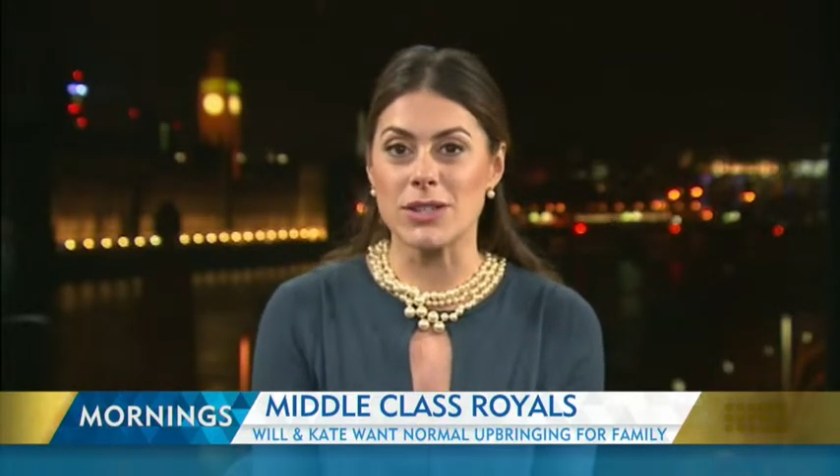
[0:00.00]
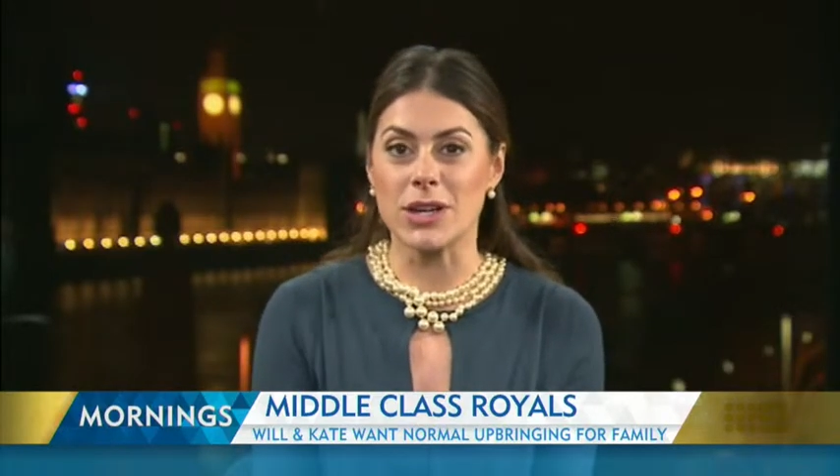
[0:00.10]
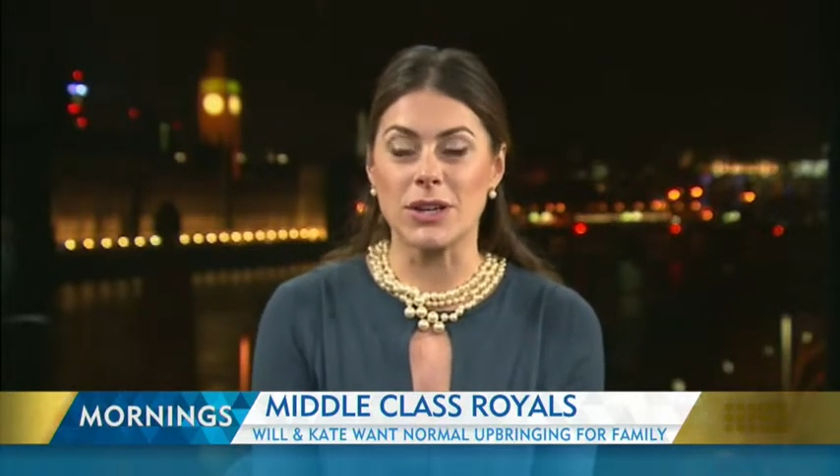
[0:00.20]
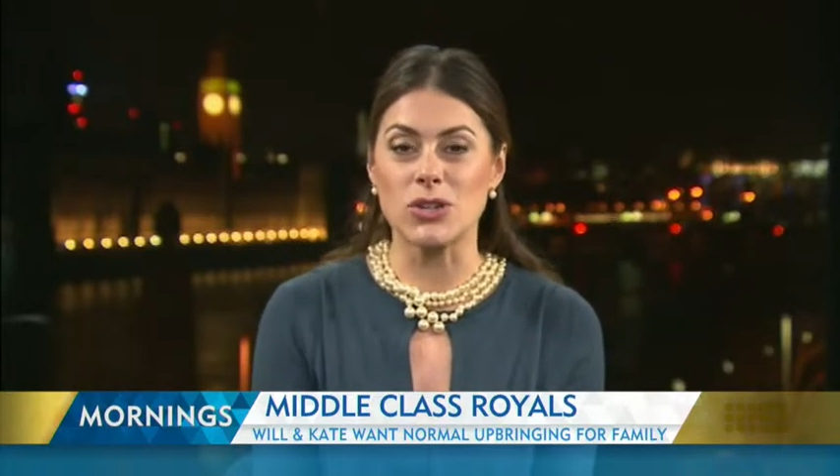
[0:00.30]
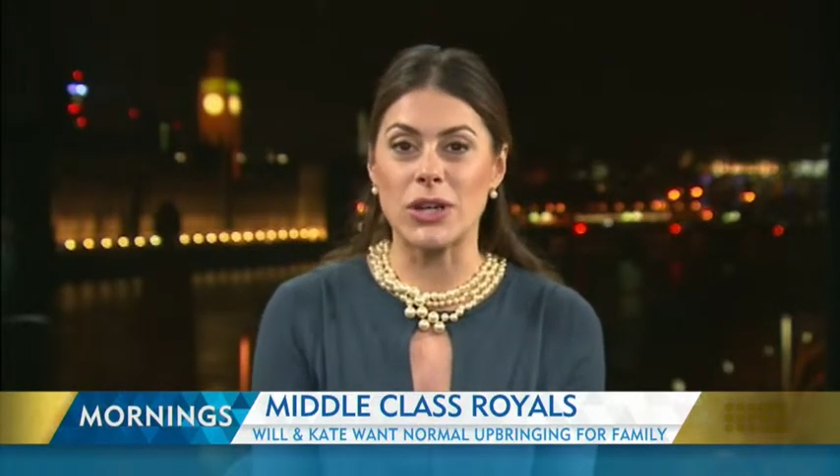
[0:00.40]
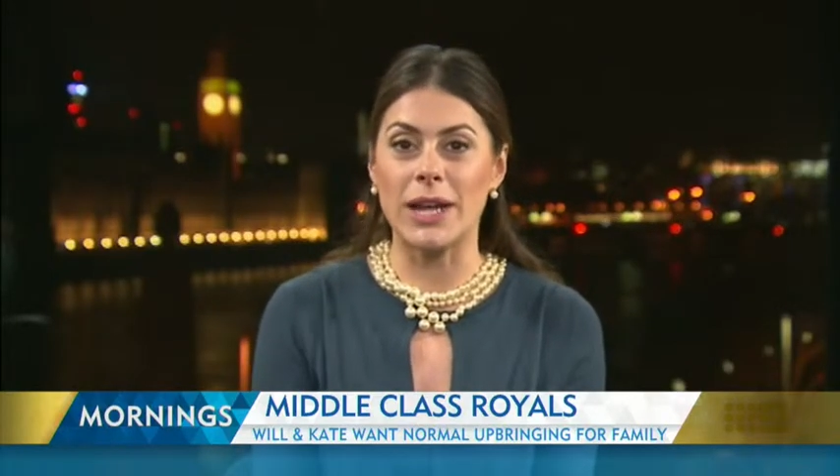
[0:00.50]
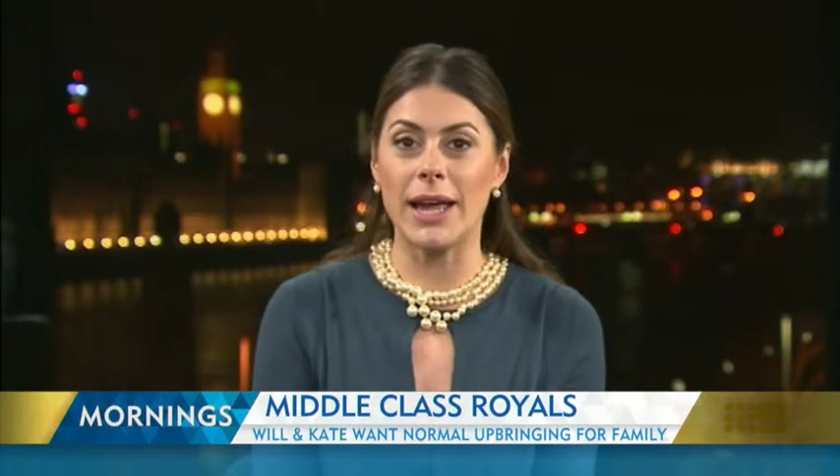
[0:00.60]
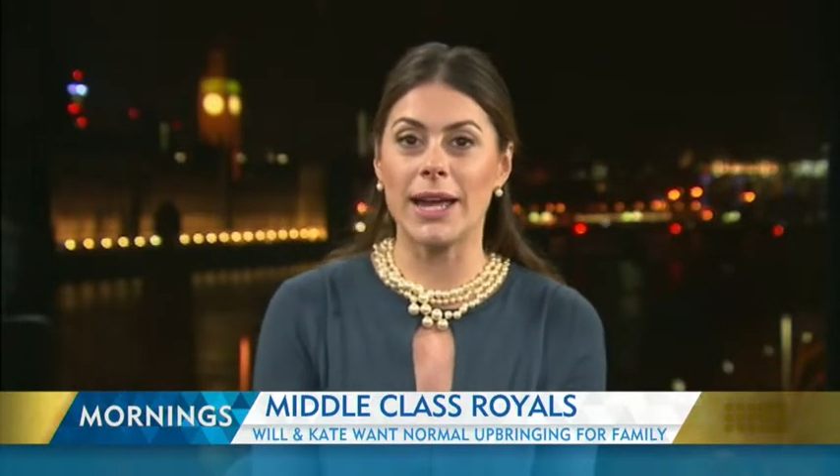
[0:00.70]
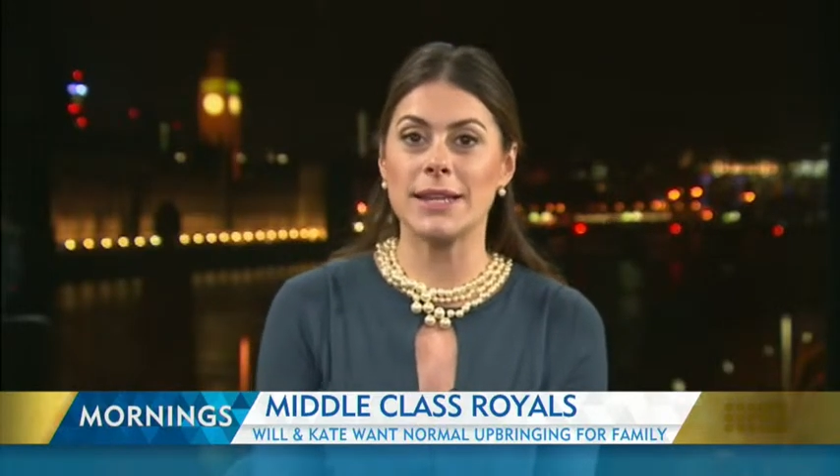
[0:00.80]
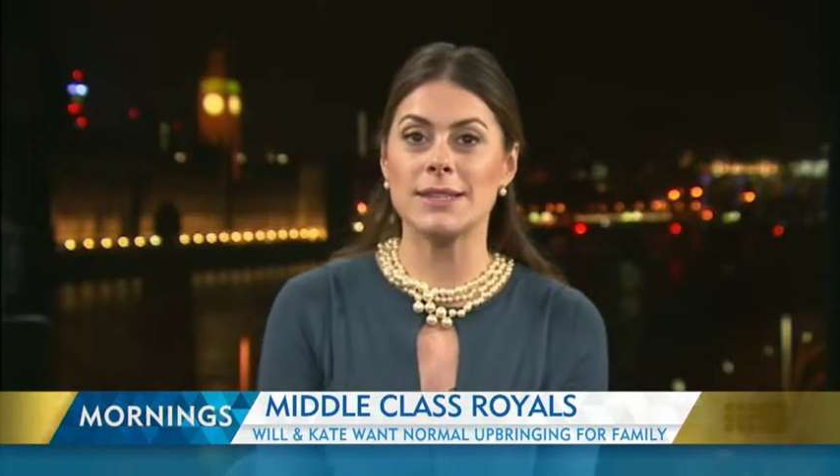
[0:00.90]
the country
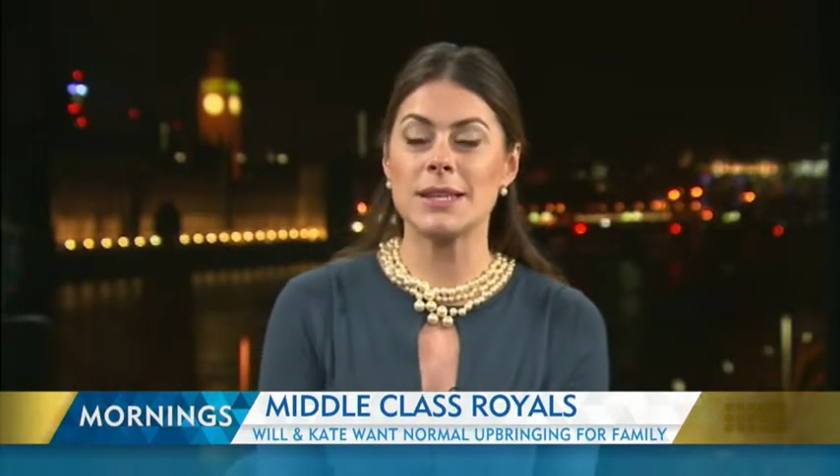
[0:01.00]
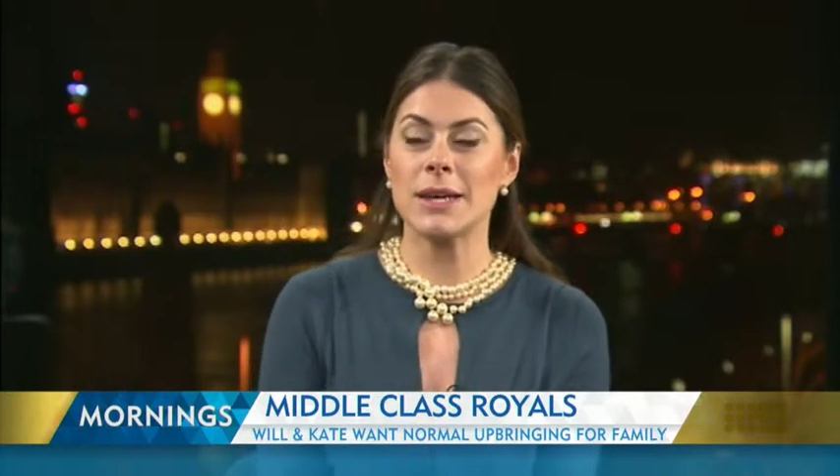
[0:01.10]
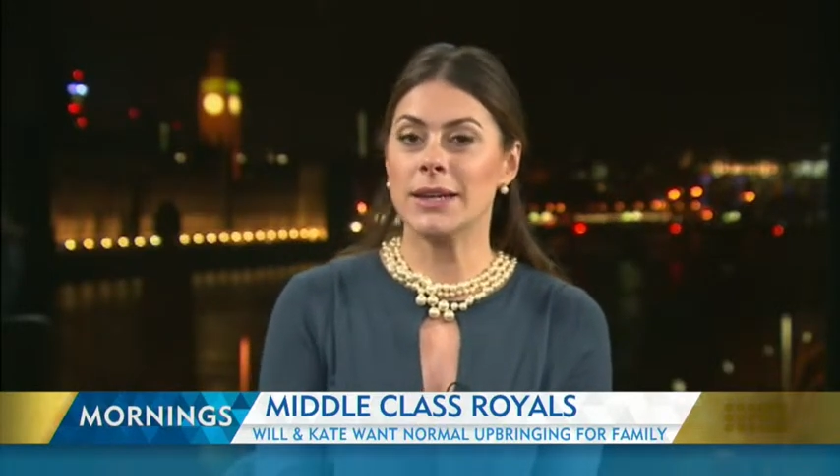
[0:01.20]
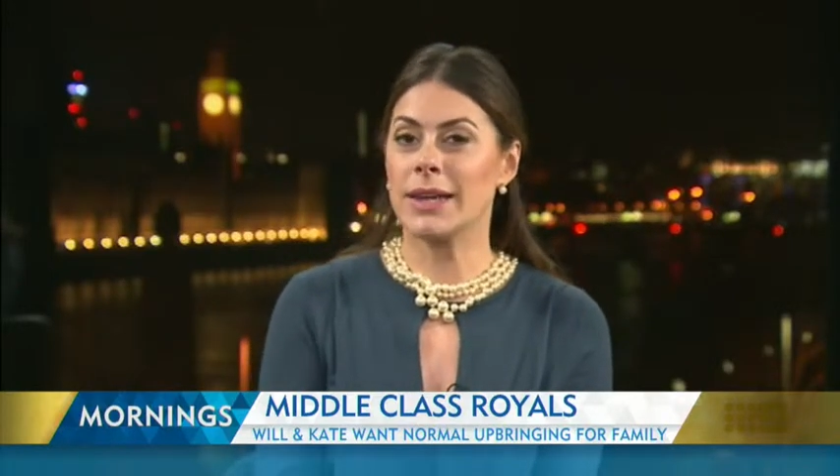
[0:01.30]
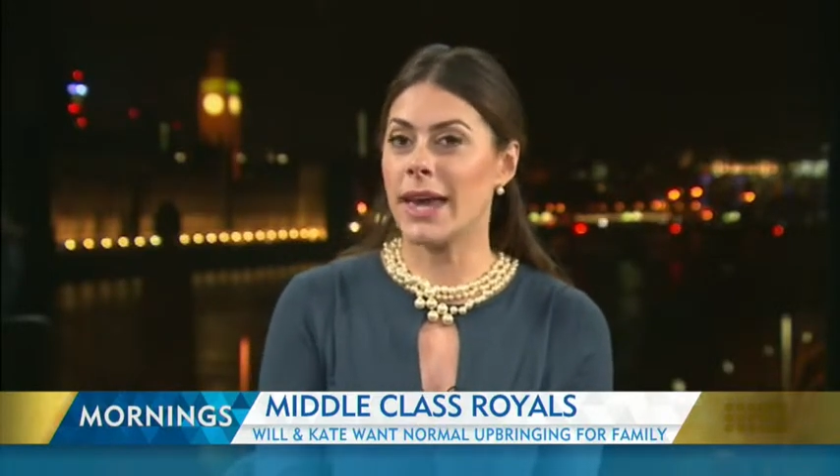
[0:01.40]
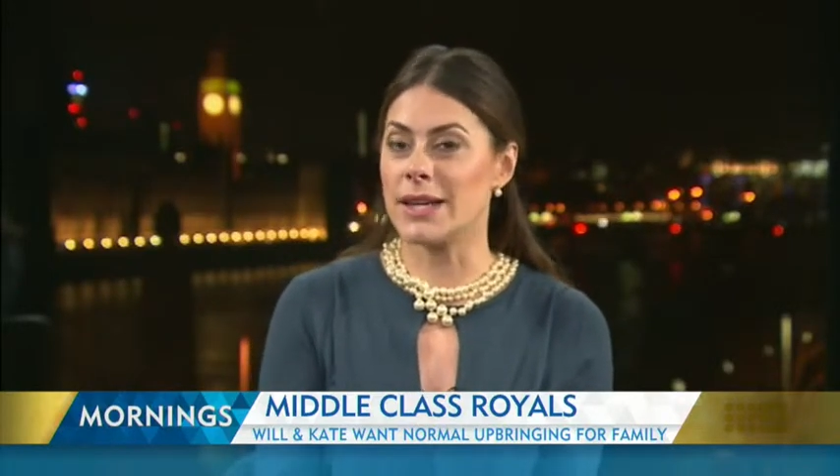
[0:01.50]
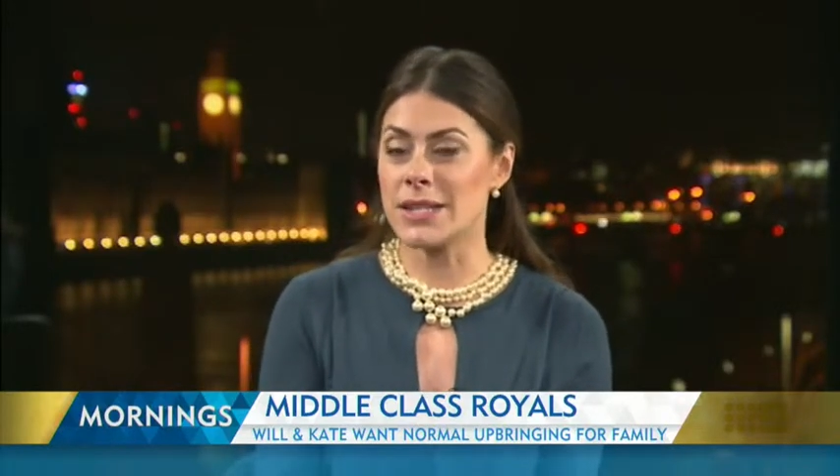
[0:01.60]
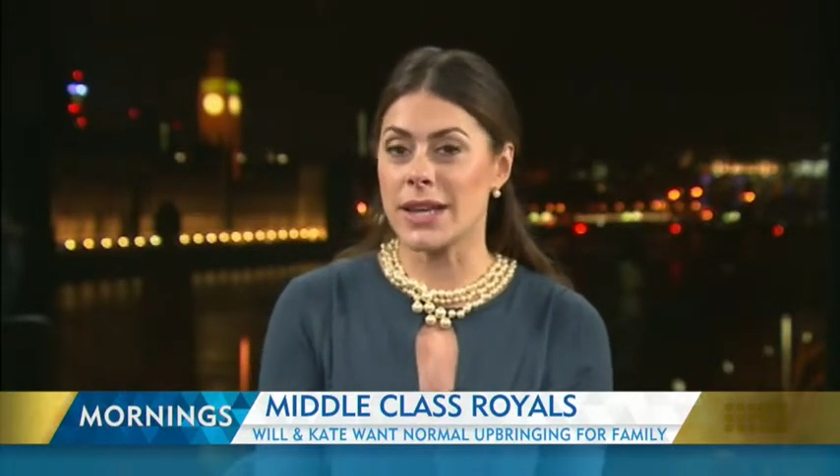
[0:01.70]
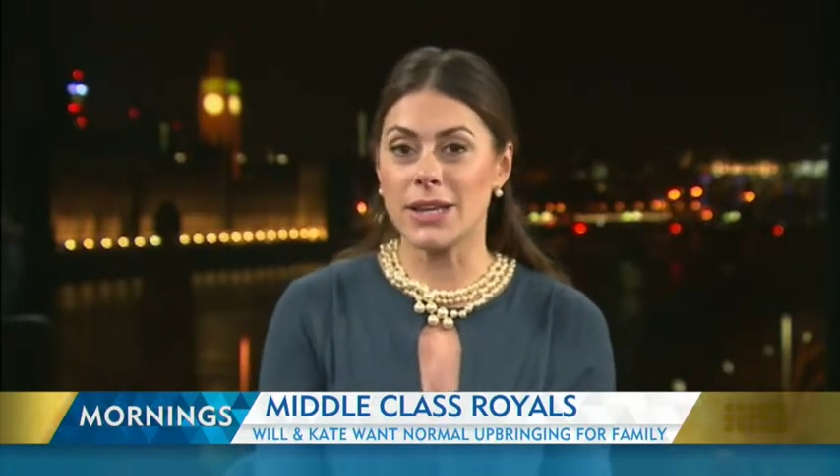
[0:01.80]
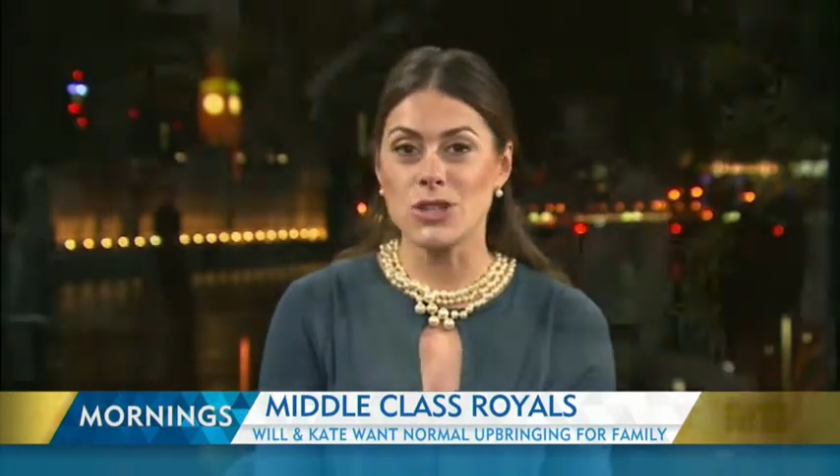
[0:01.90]
lanes, Kate
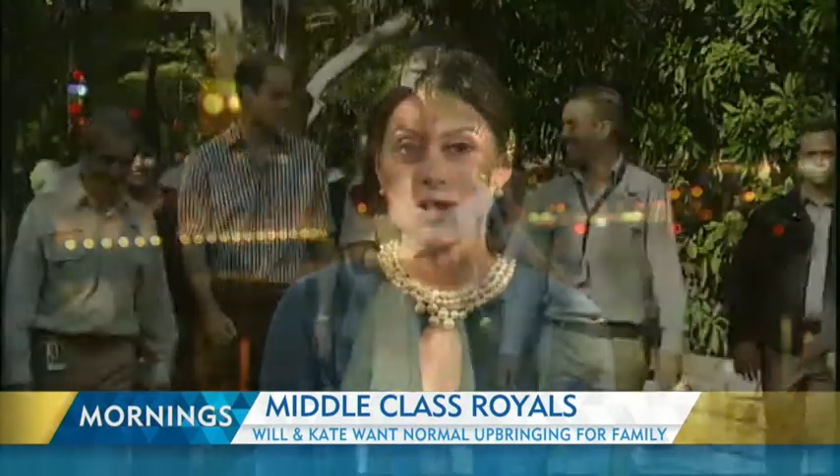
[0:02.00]
taking